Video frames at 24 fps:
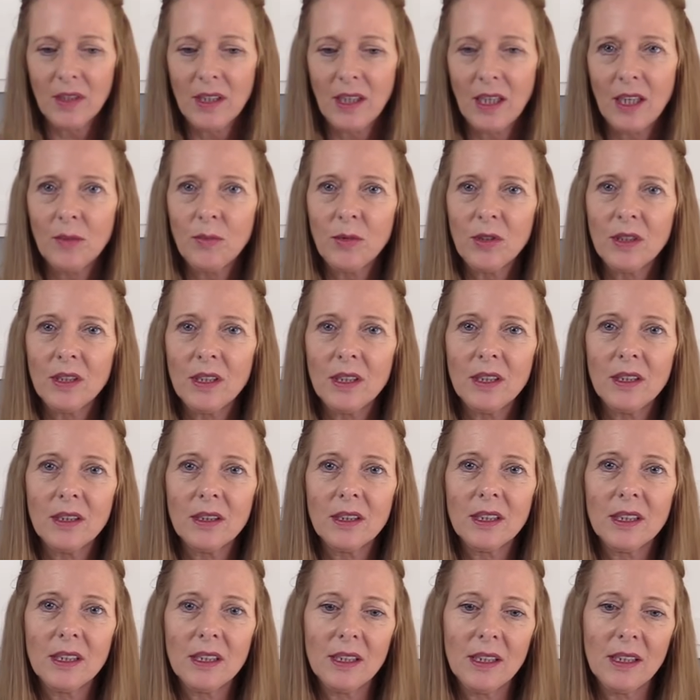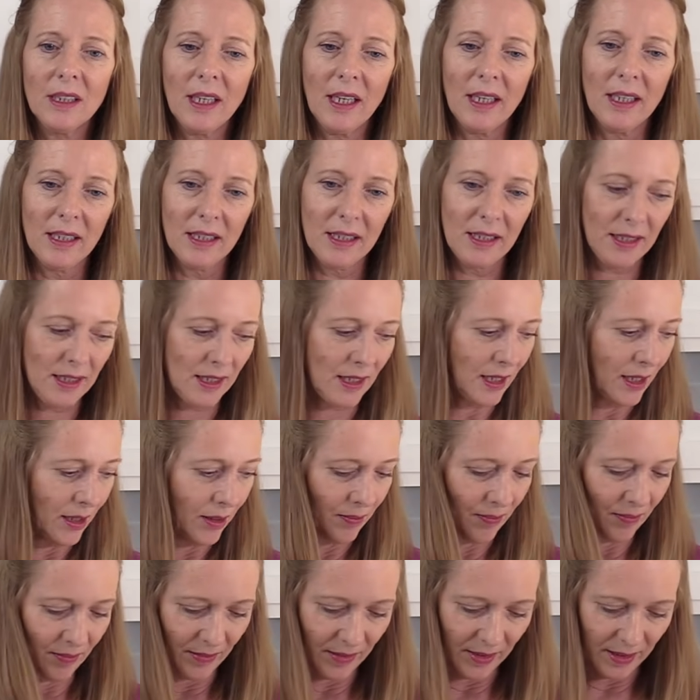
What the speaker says: carbon dioxide and some